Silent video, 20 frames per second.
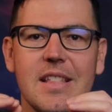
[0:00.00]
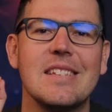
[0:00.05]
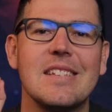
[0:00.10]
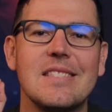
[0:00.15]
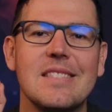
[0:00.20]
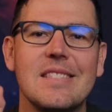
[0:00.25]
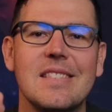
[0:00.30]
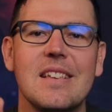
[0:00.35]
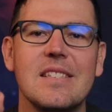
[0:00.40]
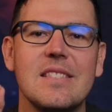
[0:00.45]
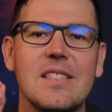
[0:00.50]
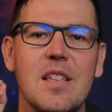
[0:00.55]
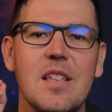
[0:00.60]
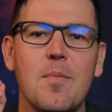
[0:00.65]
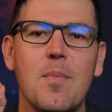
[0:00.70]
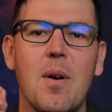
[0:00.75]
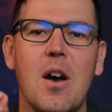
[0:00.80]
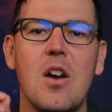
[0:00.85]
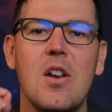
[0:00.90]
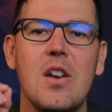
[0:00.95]
The
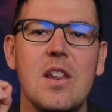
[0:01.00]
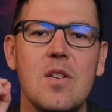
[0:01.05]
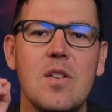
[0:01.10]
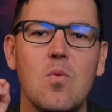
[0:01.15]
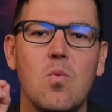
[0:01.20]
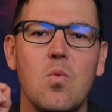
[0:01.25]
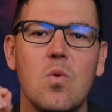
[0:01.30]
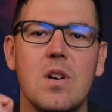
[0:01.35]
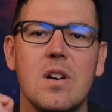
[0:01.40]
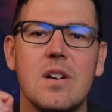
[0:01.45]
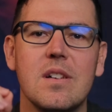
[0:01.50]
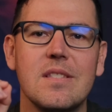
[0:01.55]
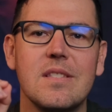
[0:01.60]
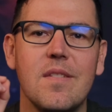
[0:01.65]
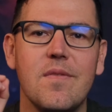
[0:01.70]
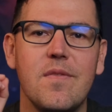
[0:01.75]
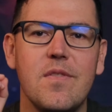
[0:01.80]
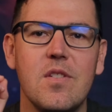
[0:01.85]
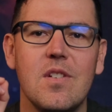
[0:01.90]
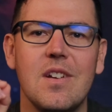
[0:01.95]
system only works
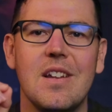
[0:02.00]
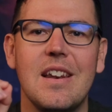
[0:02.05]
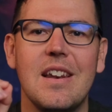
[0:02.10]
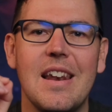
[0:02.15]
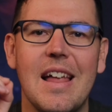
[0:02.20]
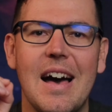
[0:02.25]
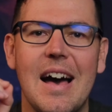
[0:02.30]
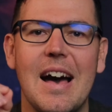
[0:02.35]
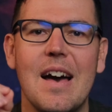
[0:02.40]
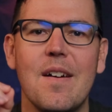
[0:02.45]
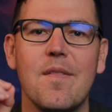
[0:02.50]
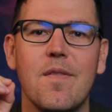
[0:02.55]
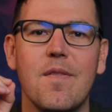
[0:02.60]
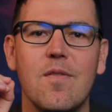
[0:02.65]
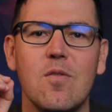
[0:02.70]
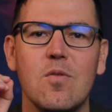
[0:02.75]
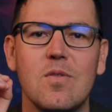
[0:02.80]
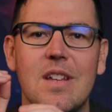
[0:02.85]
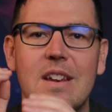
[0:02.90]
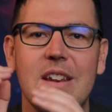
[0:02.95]
if you're alive
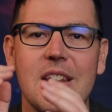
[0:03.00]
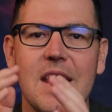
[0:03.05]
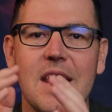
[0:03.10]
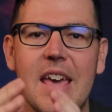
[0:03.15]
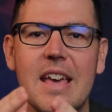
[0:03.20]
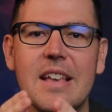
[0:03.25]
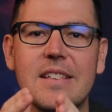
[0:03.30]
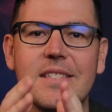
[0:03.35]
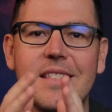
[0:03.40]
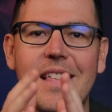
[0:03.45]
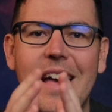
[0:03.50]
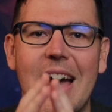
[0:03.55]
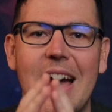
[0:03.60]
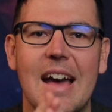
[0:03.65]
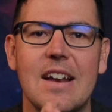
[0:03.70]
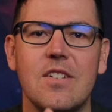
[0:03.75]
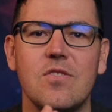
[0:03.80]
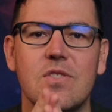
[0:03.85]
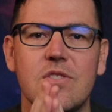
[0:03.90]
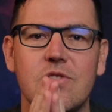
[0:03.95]
for the next
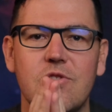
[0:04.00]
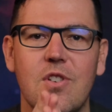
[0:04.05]
100